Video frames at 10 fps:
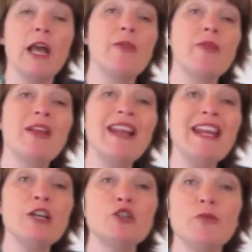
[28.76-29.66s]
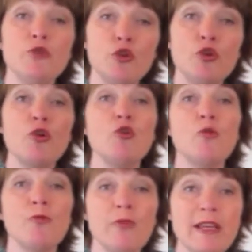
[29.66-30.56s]
then the leakage of urine or
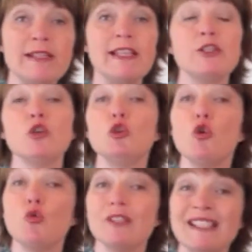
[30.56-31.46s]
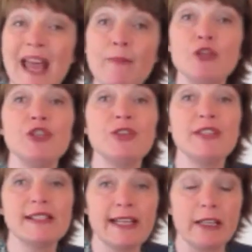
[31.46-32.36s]
feces can cause damage to the
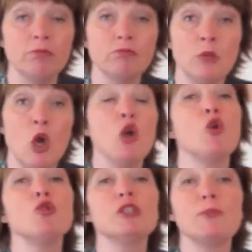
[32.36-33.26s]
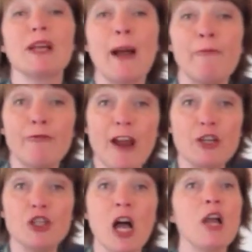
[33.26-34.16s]
skin, cause it to become
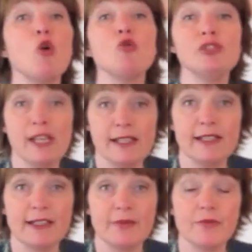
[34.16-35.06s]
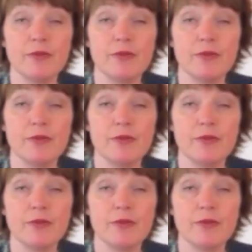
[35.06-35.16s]
fragile or sensitive.